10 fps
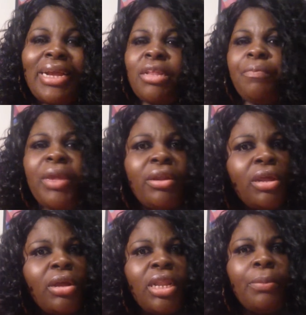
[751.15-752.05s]
like the
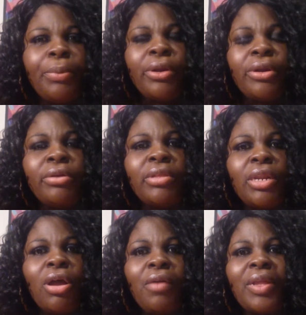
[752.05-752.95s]
fingernail clippers
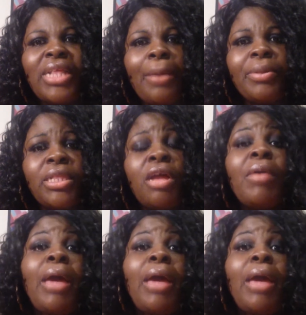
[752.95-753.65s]
and all that type of stuff.